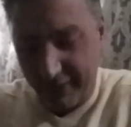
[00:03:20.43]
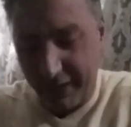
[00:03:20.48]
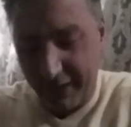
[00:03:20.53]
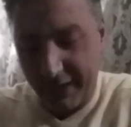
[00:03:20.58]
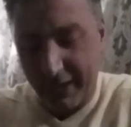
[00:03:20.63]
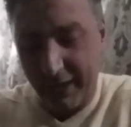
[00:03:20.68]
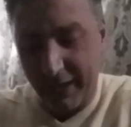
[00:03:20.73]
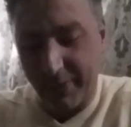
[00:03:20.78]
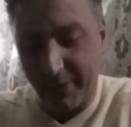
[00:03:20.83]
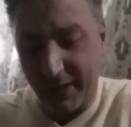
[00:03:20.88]

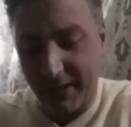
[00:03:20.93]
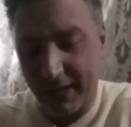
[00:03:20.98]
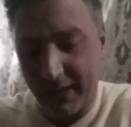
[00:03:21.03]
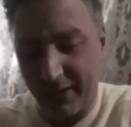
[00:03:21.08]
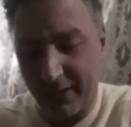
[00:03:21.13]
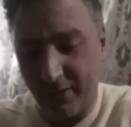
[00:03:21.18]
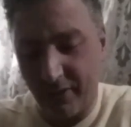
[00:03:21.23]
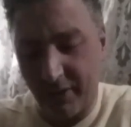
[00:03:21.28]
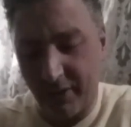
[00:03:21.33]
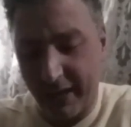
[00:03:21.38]
Very
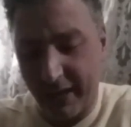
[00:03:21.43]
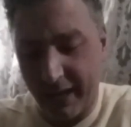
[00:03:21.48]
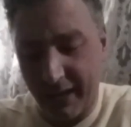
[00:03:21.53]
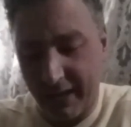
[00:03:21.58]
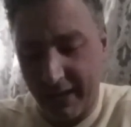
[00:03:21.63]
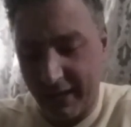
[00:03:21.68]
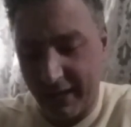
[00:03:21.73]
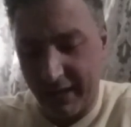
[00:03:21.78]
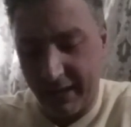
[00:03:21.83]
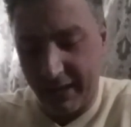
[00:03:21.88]
chemically, not
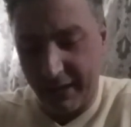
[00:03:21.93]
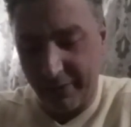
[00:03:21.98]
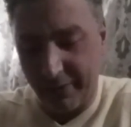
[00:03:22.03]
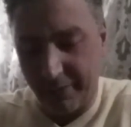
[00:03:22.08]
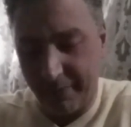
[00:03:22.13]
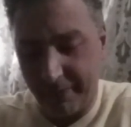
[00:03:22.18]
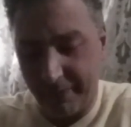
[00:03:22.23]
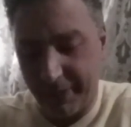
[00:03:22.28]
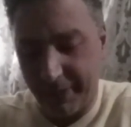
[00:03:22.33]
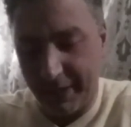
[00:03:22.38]

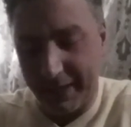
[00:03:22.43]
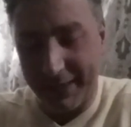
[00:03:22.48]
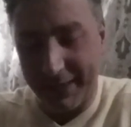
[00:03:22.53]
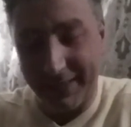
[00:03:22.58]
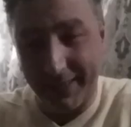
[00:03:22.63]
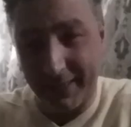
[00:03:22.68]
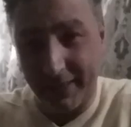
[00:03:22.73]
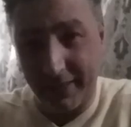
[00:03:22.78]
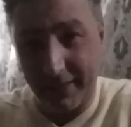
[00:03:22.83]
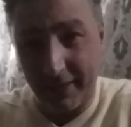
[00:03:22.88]
a
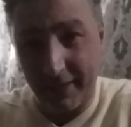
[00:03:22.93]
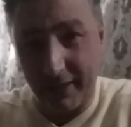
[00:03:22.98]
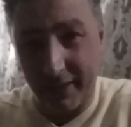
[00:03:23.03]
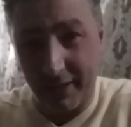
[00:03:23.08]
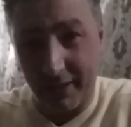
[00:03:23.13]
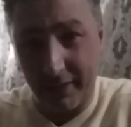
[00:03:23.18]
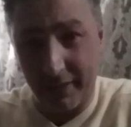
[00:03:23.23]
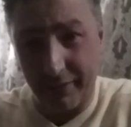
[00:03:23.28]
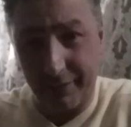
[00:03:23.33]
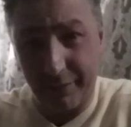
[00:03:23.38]
pleasant
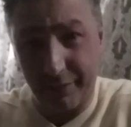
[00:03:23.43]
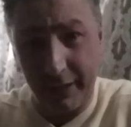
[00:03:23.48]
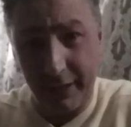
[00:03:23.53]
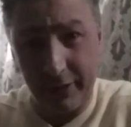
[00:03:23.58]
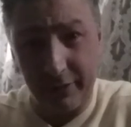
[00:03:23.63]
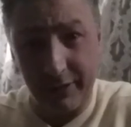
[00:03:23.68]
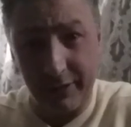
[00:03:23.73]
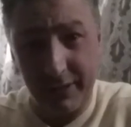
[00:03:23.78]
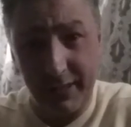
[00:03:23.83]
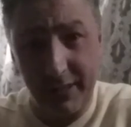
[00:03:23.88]

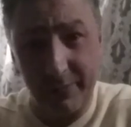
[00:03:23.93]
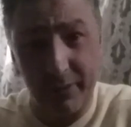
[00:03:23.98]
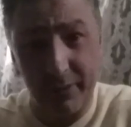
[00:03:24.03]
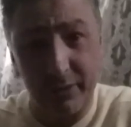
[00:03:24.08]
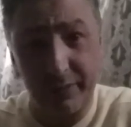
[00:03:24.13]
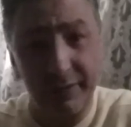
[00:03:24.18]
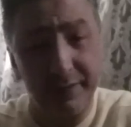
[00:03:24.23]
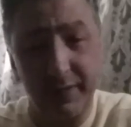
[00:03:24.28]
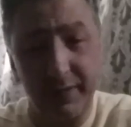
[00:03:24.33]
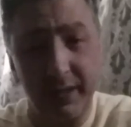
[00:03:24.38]
fragrance
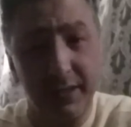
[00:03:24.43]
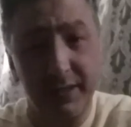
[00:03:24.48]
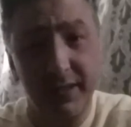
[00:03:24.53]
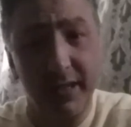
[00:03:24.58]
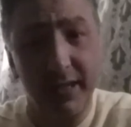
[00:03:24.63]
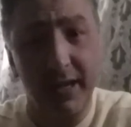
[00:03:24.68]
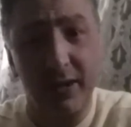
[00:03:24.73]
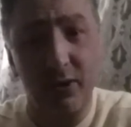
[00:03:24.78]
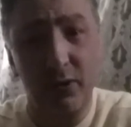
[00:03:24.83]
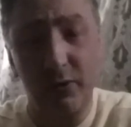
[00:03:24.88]
coming off of
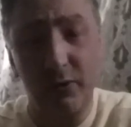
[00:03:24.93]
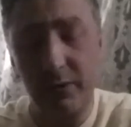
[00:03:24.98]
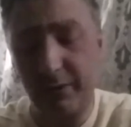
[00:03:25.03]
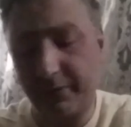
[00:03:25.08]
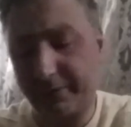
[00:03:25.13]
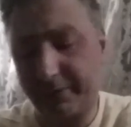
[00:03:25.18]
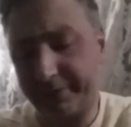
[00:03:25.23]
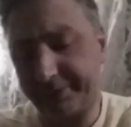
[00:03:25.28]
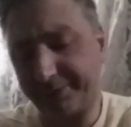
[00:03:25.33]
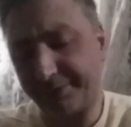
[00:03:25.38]
this at all.